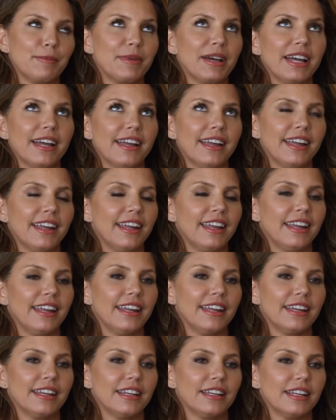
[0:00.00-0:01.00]
Am
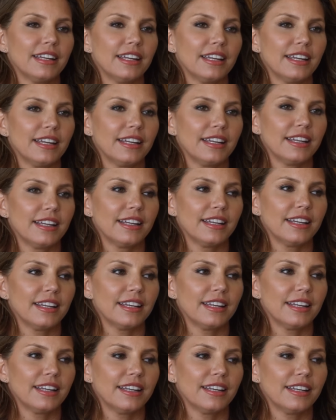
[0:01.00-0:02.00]
I?
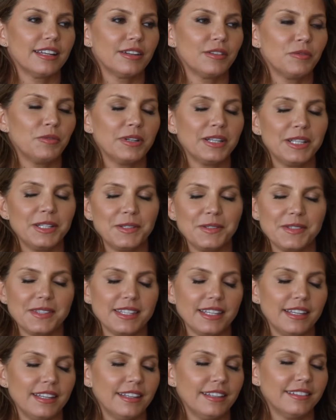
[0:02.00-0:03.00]
What do you
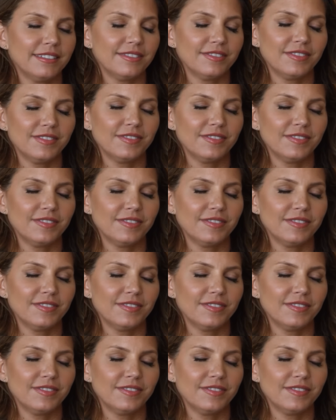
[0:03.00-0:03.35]
see?